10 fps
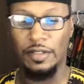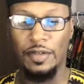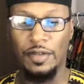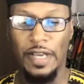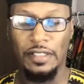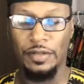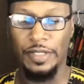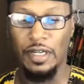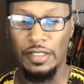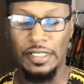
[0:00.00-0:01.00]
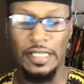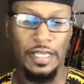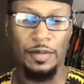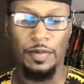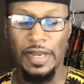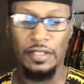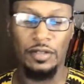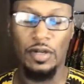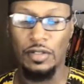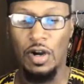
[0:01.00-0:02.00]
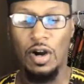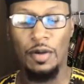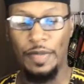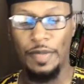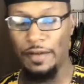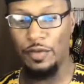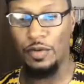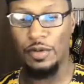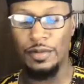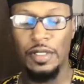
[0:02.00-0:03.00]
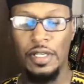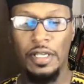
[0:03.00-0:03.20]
you can find us on ERGJ Enterprise across all platforms,